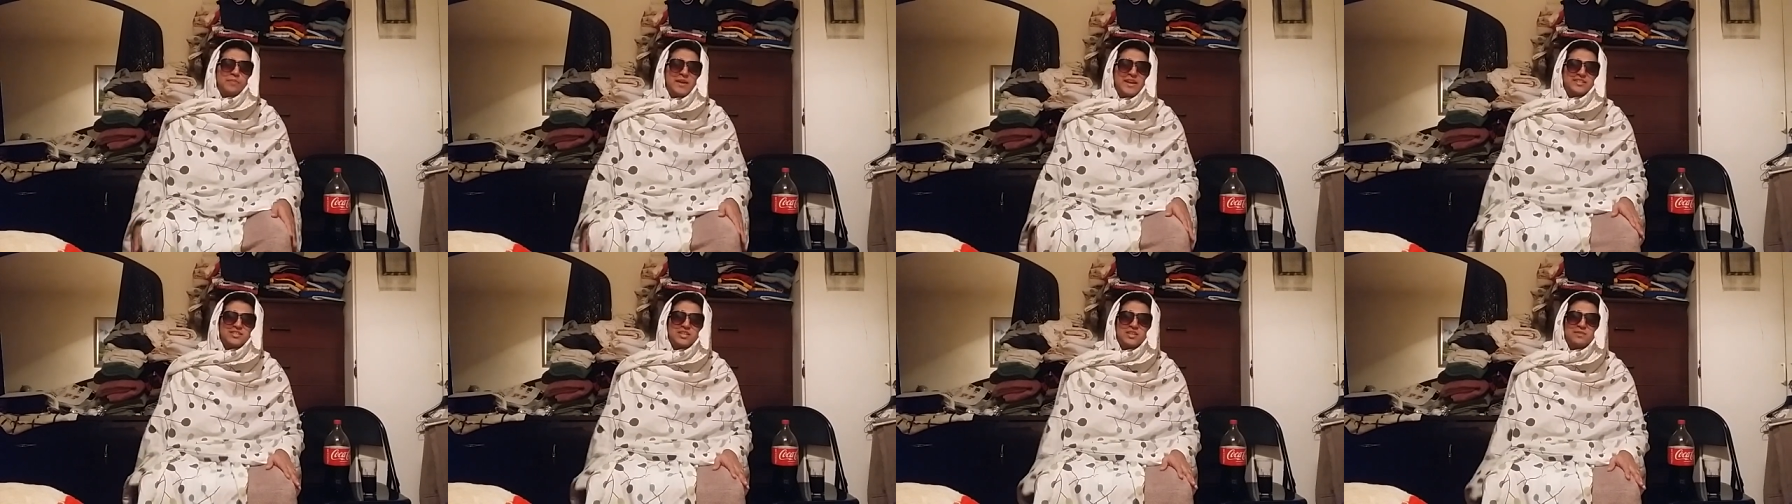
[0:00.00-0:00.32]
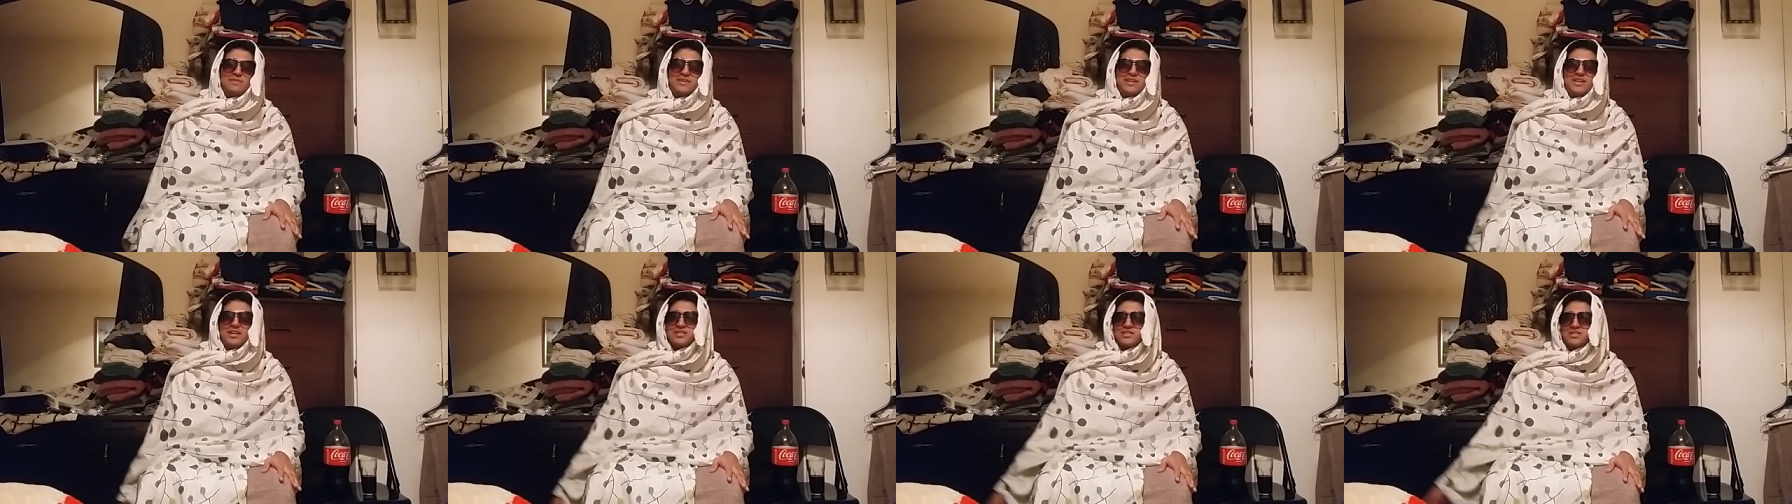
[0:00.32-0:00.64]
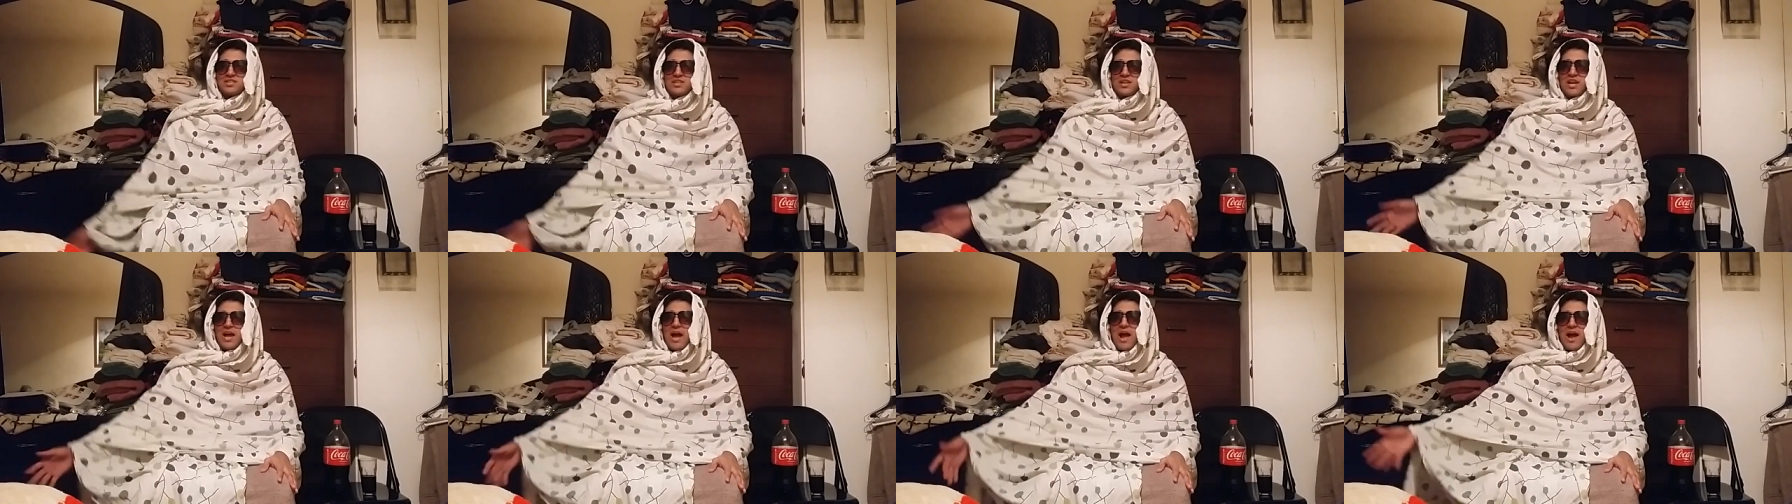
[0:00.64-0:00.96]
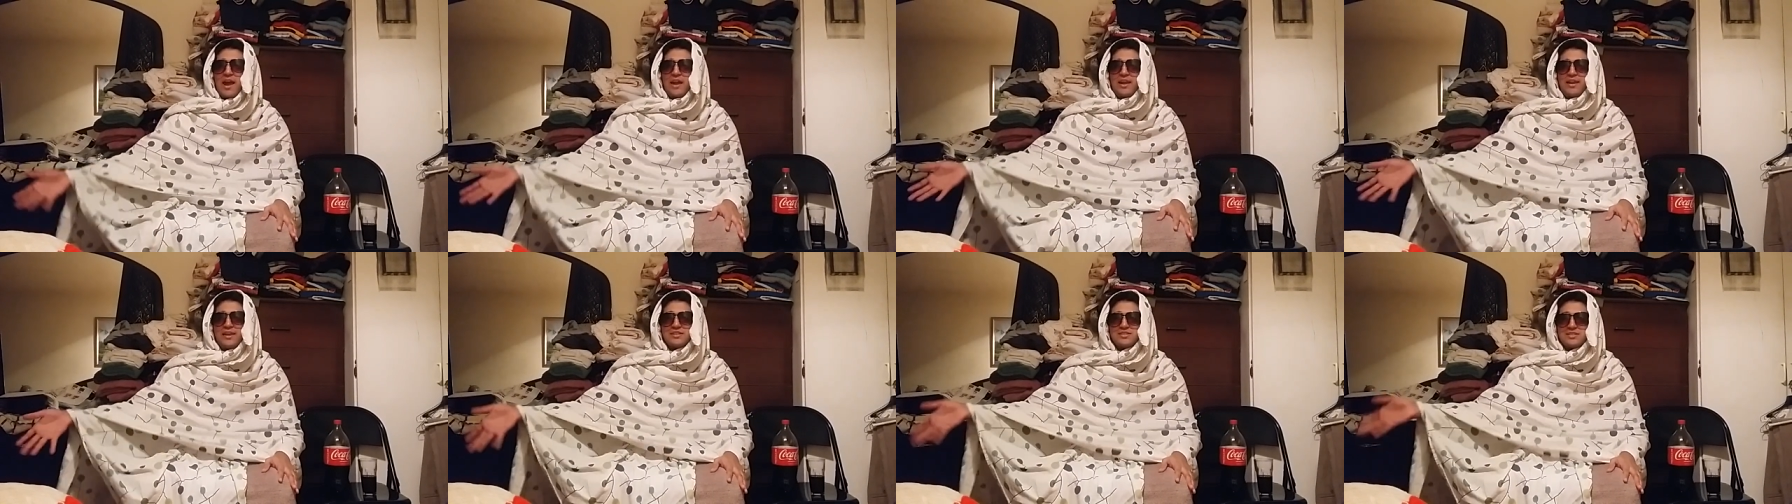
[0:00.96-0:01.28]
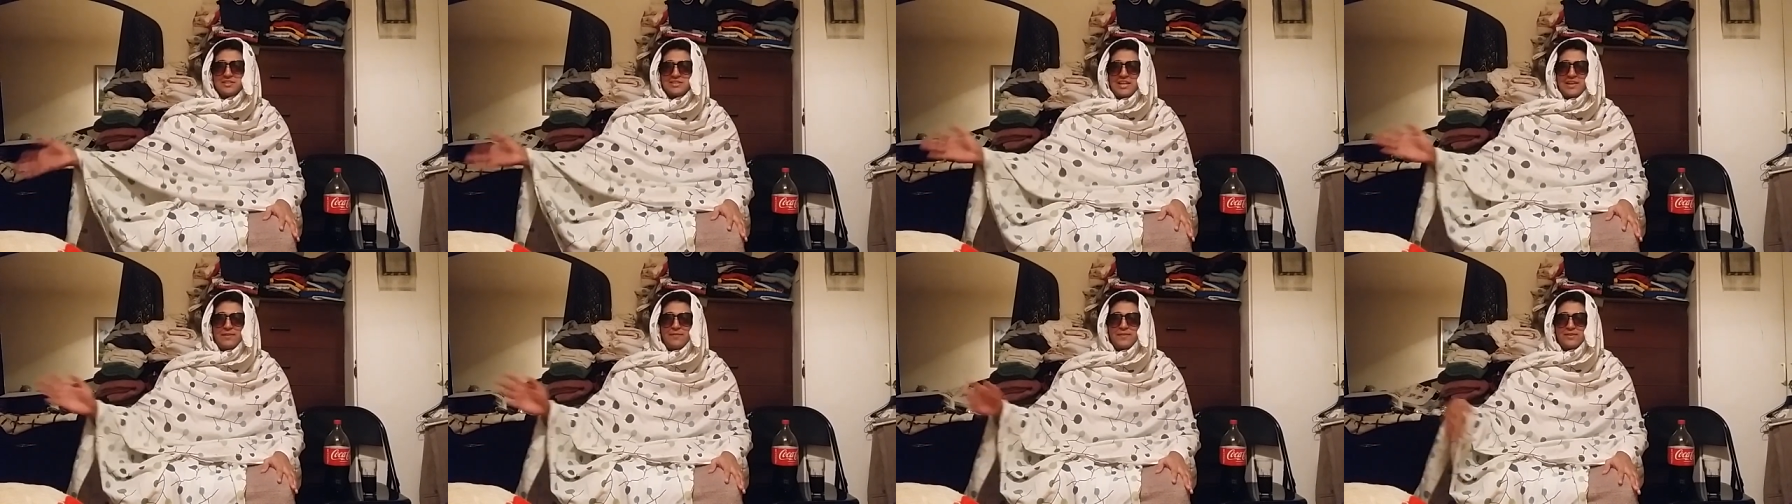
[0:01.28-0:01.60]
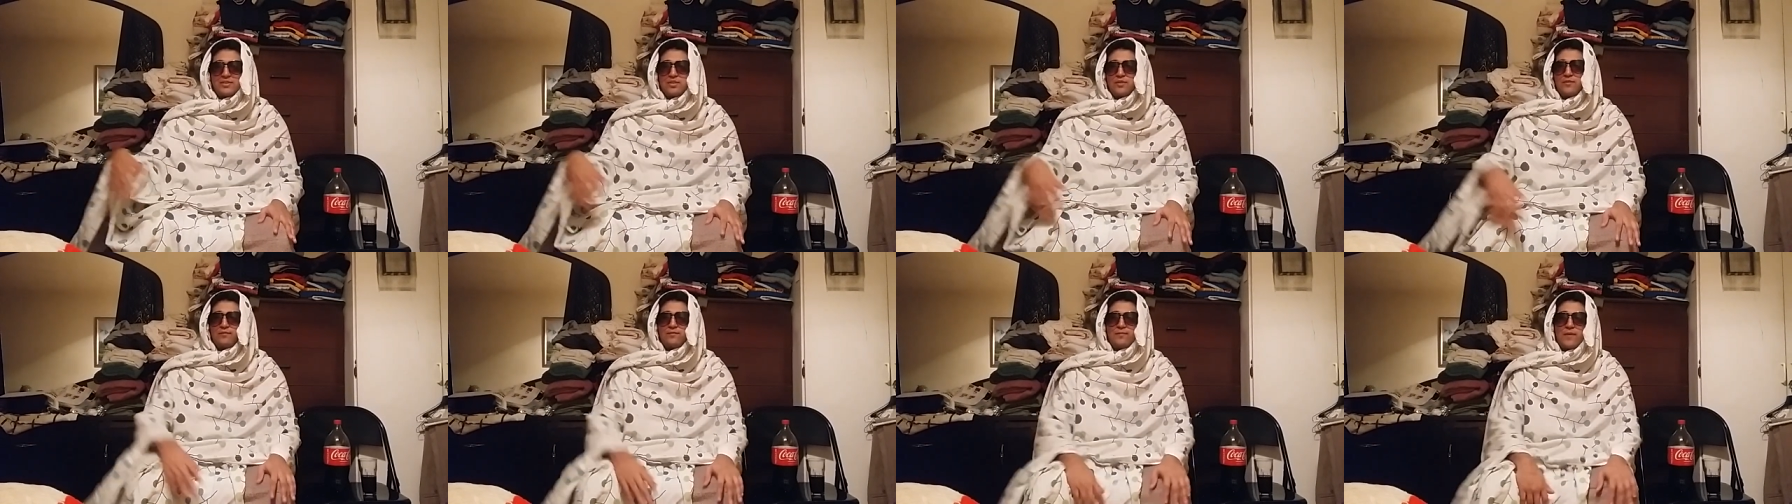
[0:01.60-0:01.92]
basically because the guy is
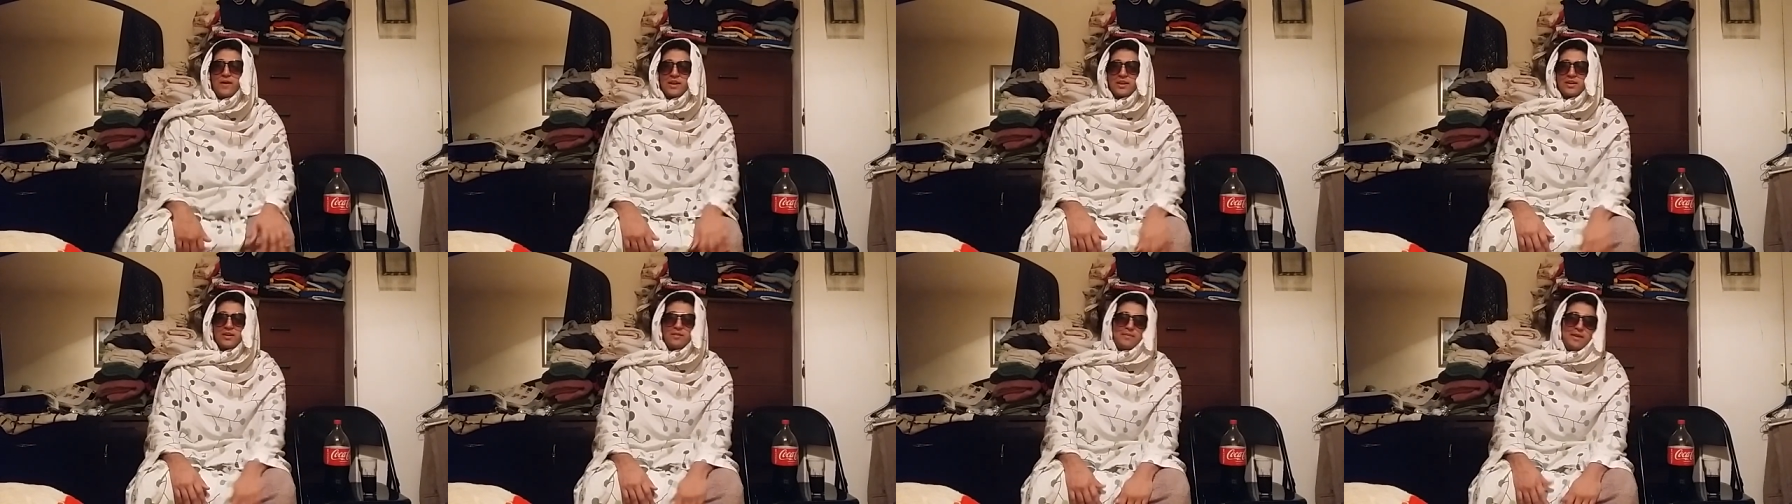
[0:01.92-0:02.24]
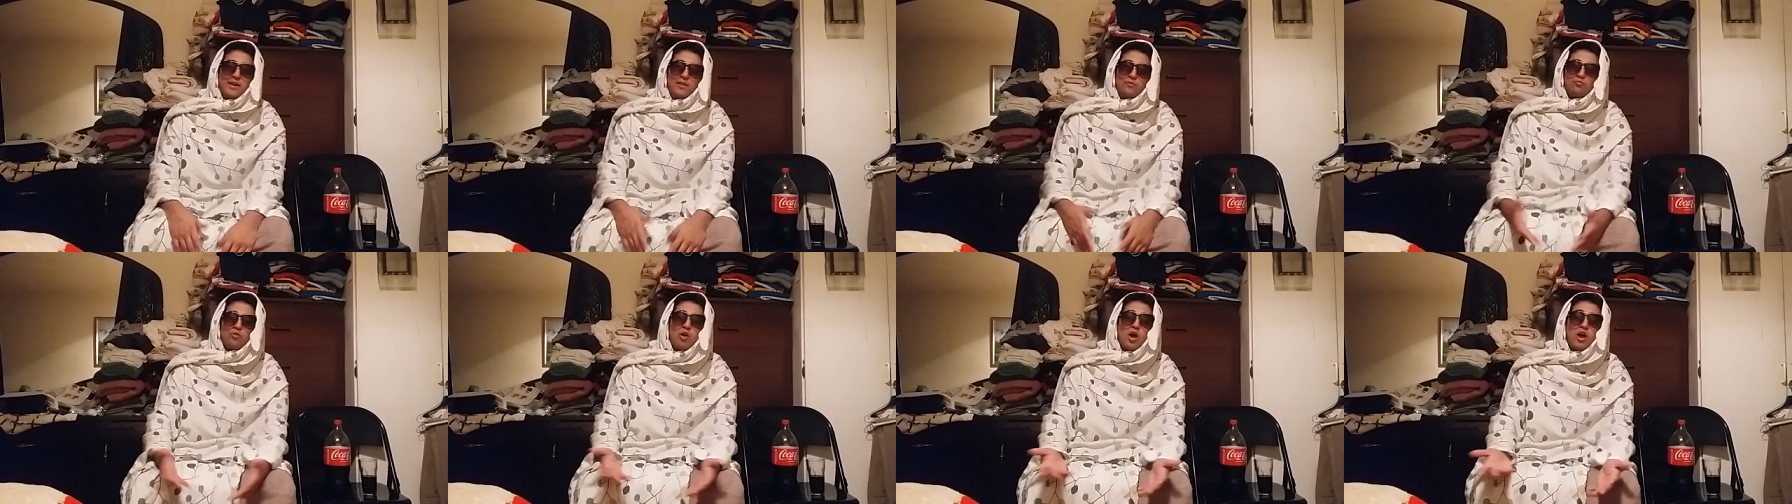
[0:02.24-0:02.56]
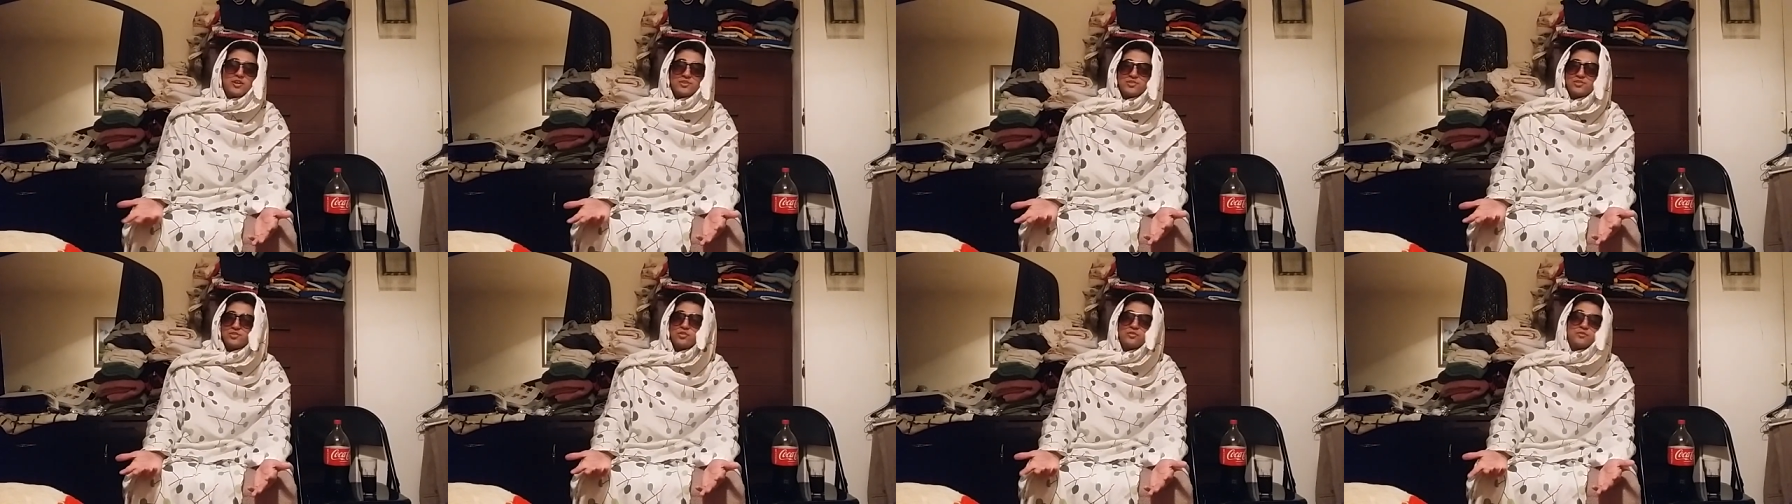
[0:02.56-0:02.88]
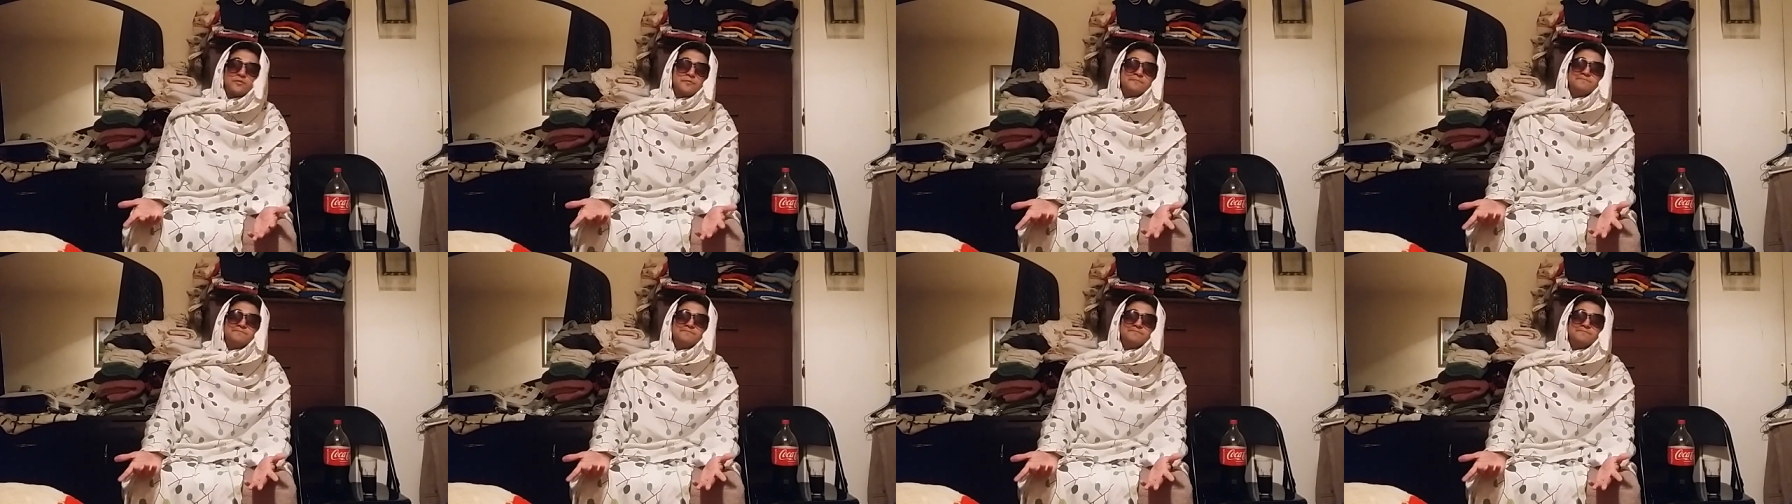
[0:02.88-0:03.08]
leaving to fucking the main roster.